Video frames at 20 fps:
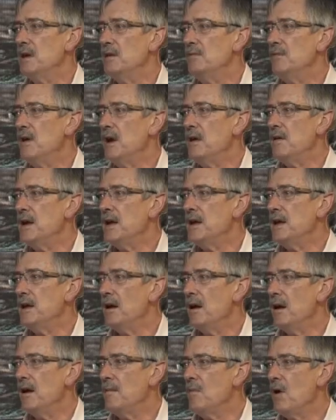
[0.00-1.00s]
being
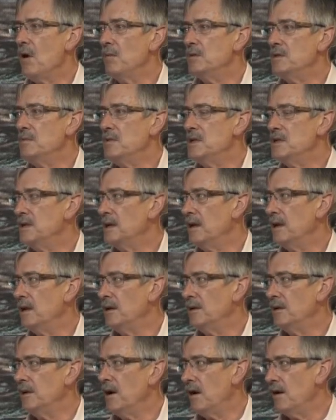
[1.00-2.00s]
very optimistic
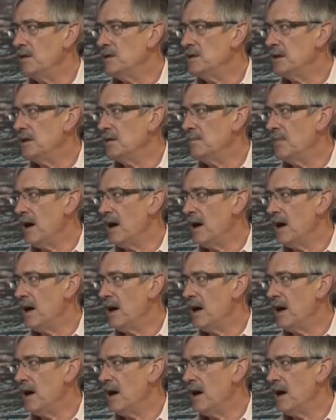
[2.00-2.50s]
and encouraging